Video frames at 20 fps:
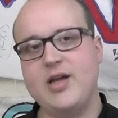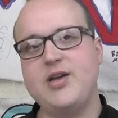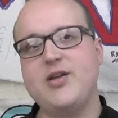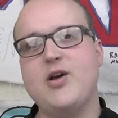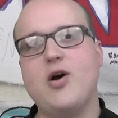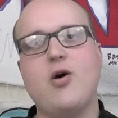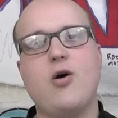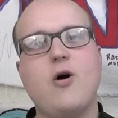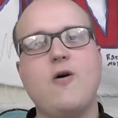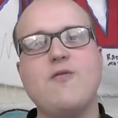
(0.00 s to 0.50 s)

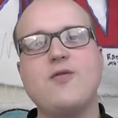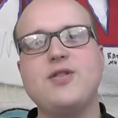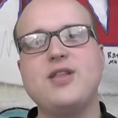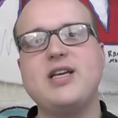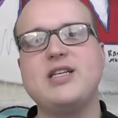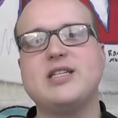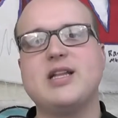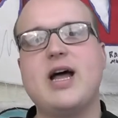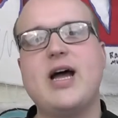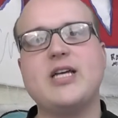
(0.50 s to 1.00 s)
You know, over
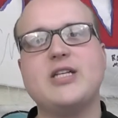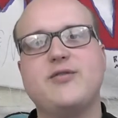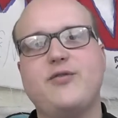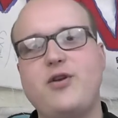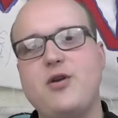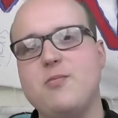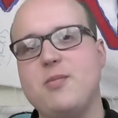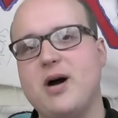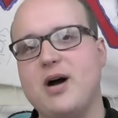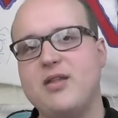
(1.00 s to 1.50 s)
these last
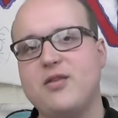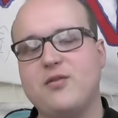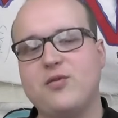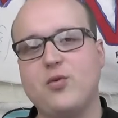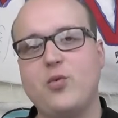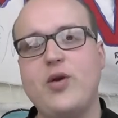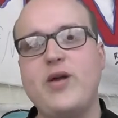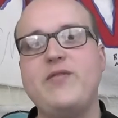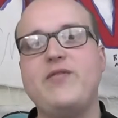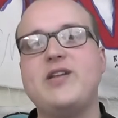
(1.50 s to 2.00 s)
few
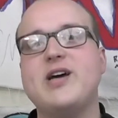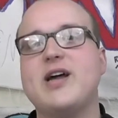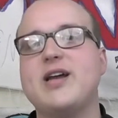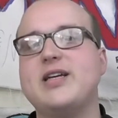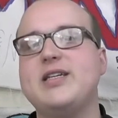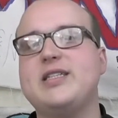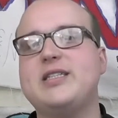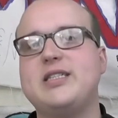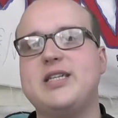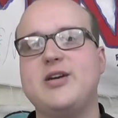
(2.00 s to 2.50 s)
months, we've
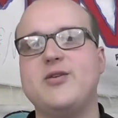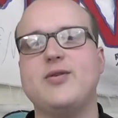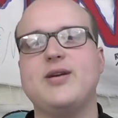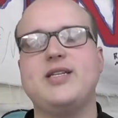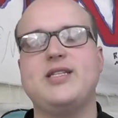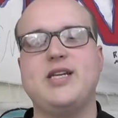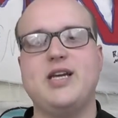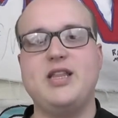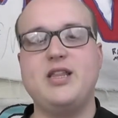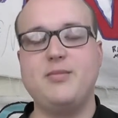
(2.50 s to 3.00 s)
done a
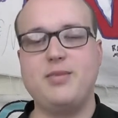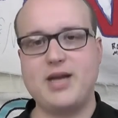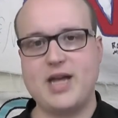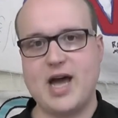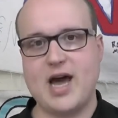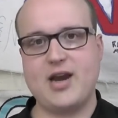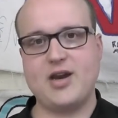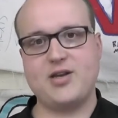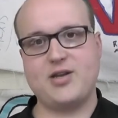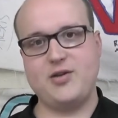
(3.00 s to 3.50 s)
series in the
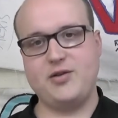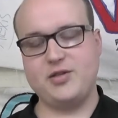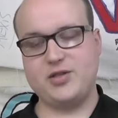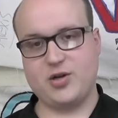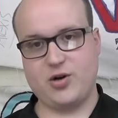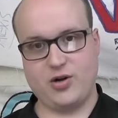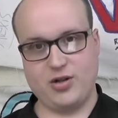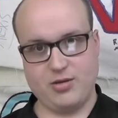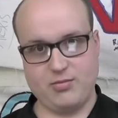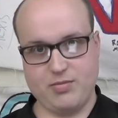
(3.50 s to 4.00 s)

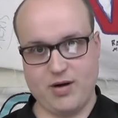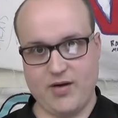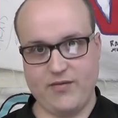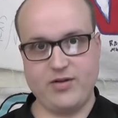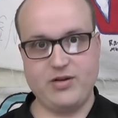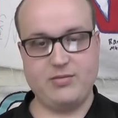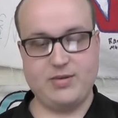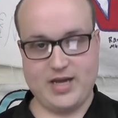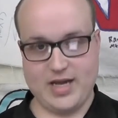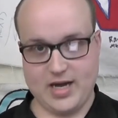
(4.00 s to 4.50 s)
Beatitudes called
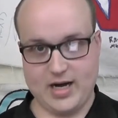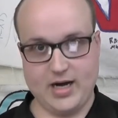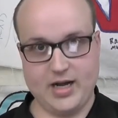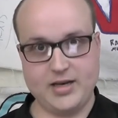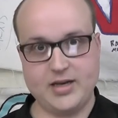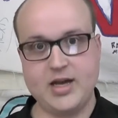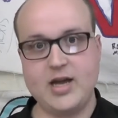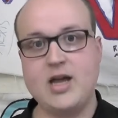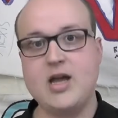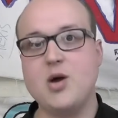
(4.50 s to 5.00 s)
Above and
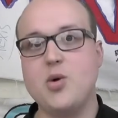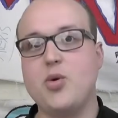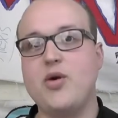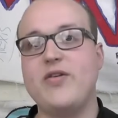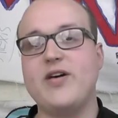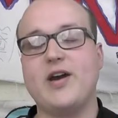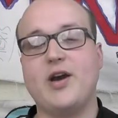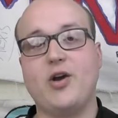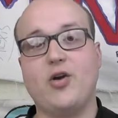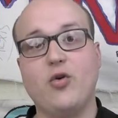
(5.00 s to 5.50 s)
Beyond.
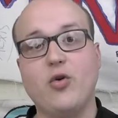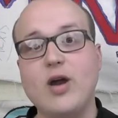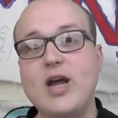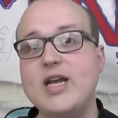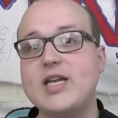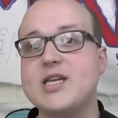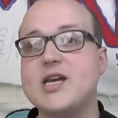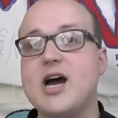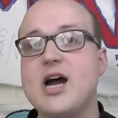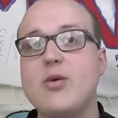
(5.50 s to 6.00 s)
We've had a
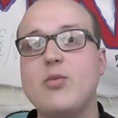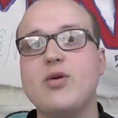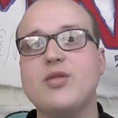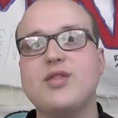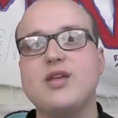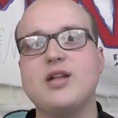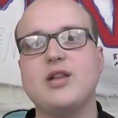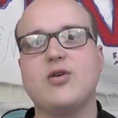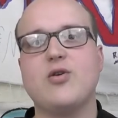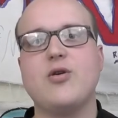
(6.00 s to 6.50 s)
great time
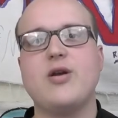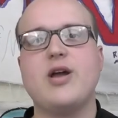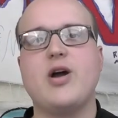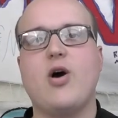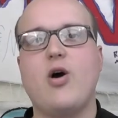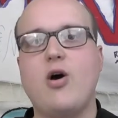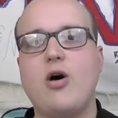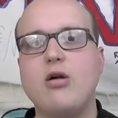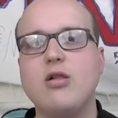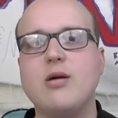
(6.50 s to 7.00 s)
with it,
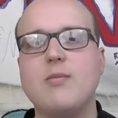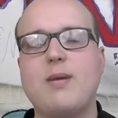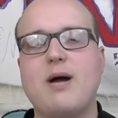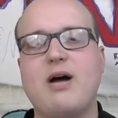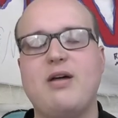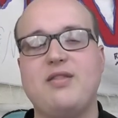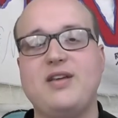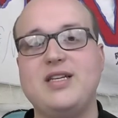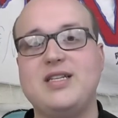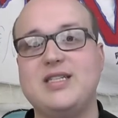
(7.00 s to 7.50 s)
learning all
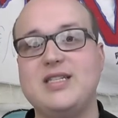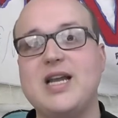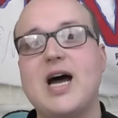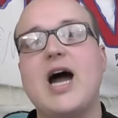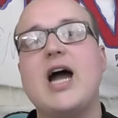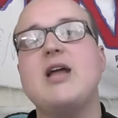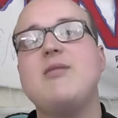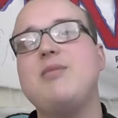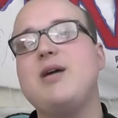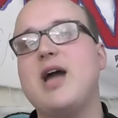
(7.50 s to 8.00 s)
about these
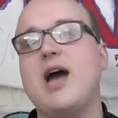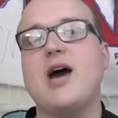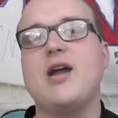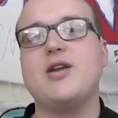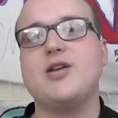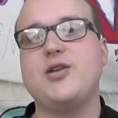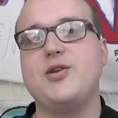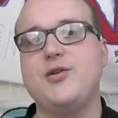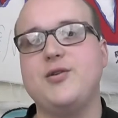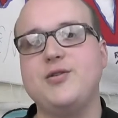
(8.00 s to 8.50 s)
nine
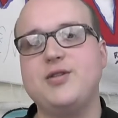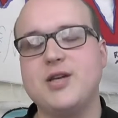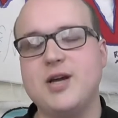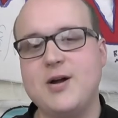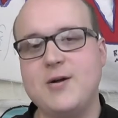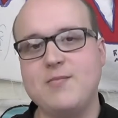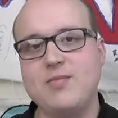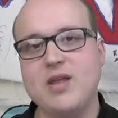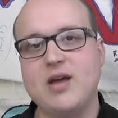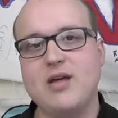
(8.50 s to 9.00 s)
Beatitudes
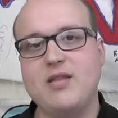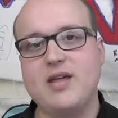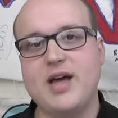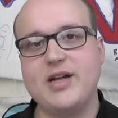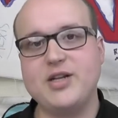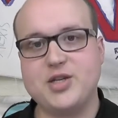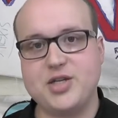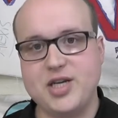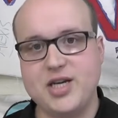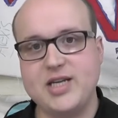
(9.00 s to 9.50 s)

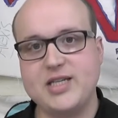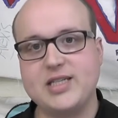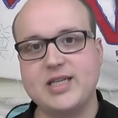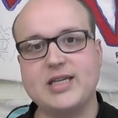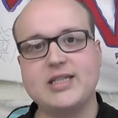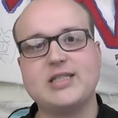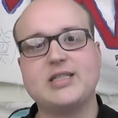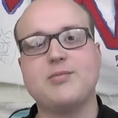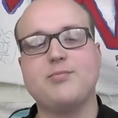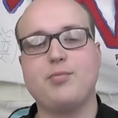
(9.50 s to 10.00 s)
that
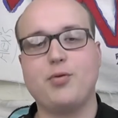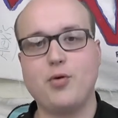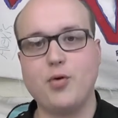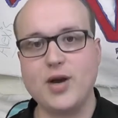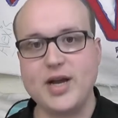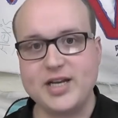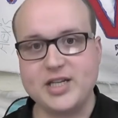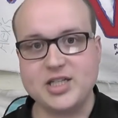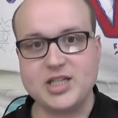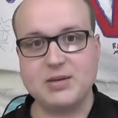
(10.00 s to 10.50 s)
Jesus
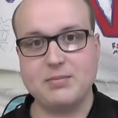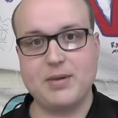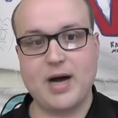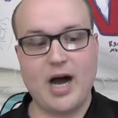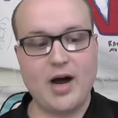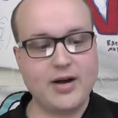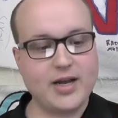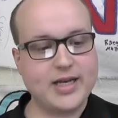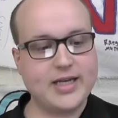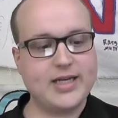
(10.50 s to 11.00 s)
preached
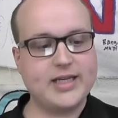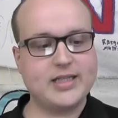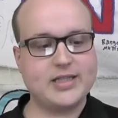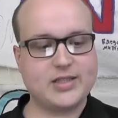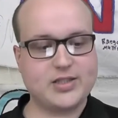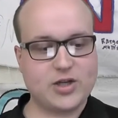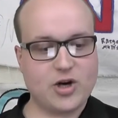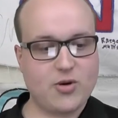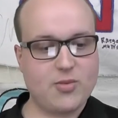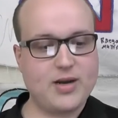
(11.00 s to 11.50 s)
about in
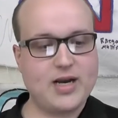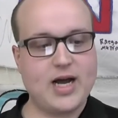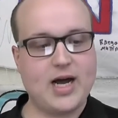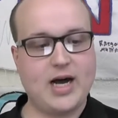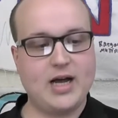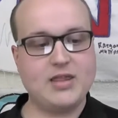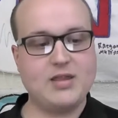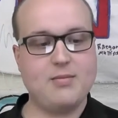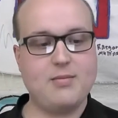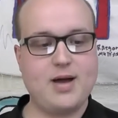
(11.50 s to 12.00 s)
his Sermon
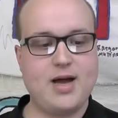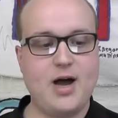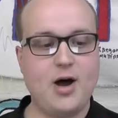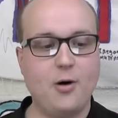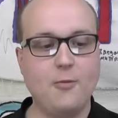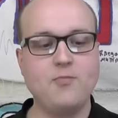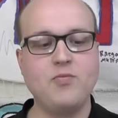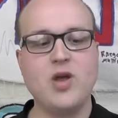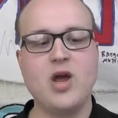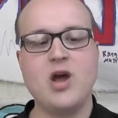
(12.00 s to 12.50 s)
on the
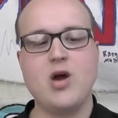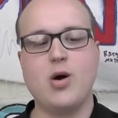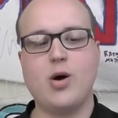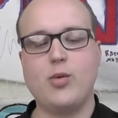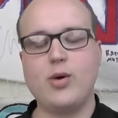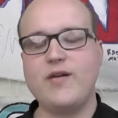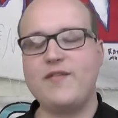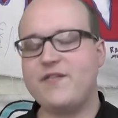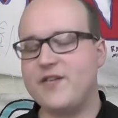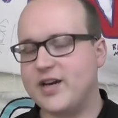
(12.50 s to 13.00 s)
Mount.
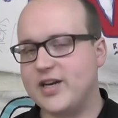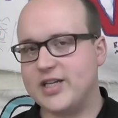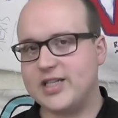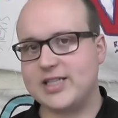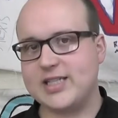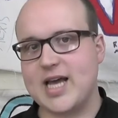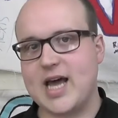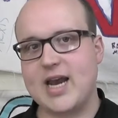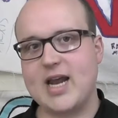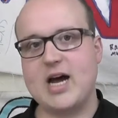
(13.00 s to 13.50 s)
But we
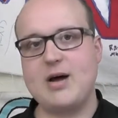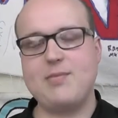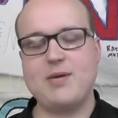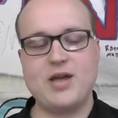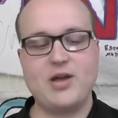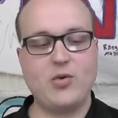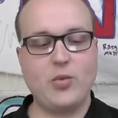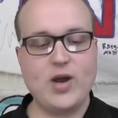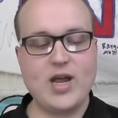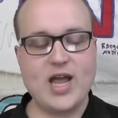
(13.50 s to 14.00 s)
finished that
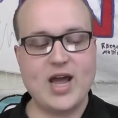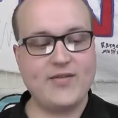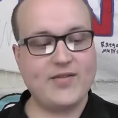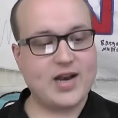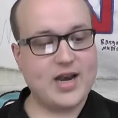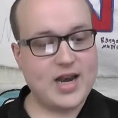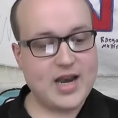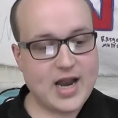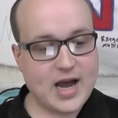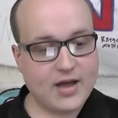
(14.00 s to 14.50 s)
up, and we
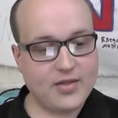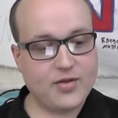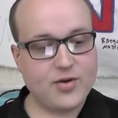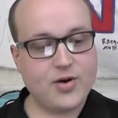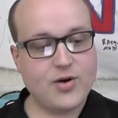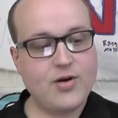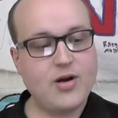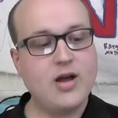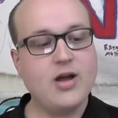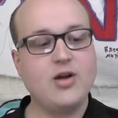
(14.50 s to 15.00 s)
have
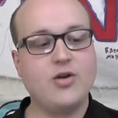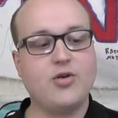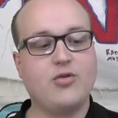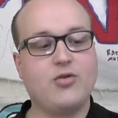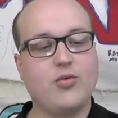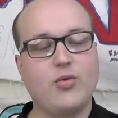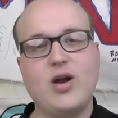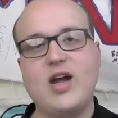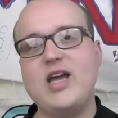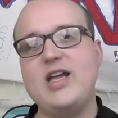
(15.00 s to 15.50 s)
another
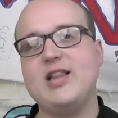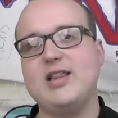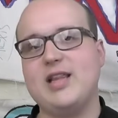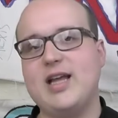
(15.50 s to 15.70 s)
great